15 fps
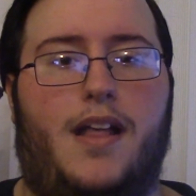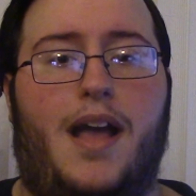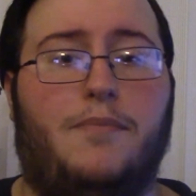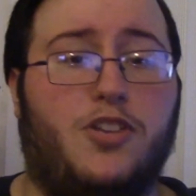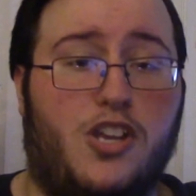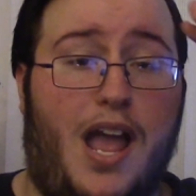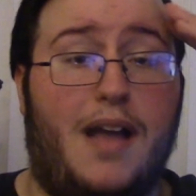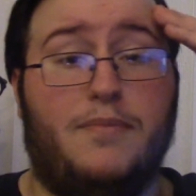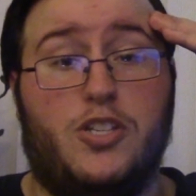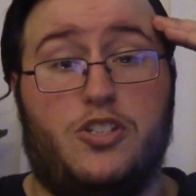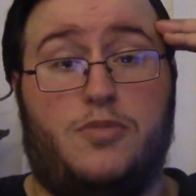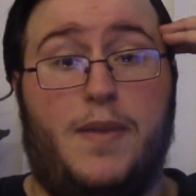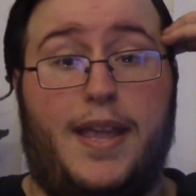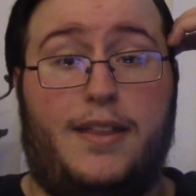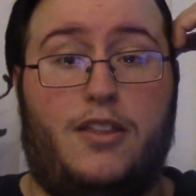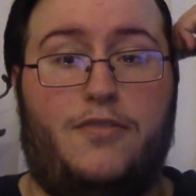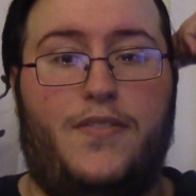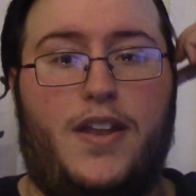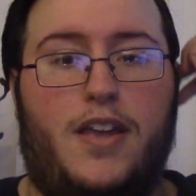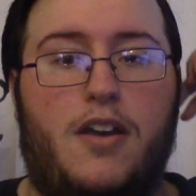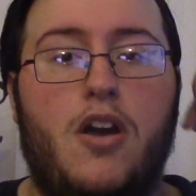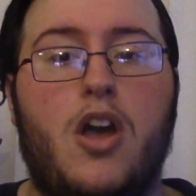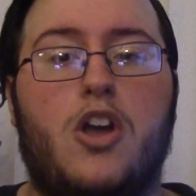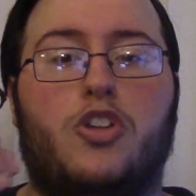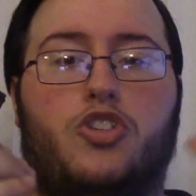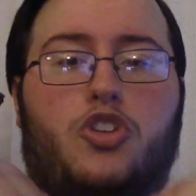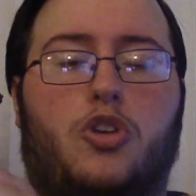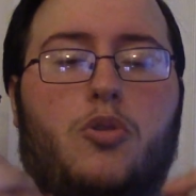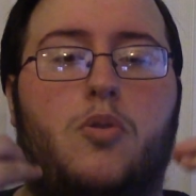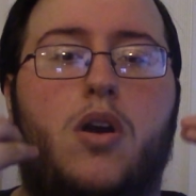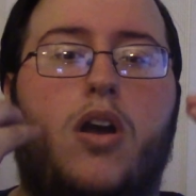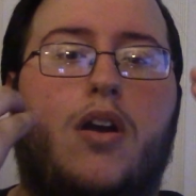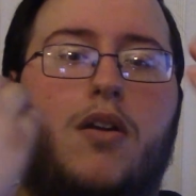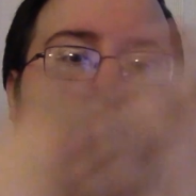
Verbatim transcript: I'm just I'm just making this video to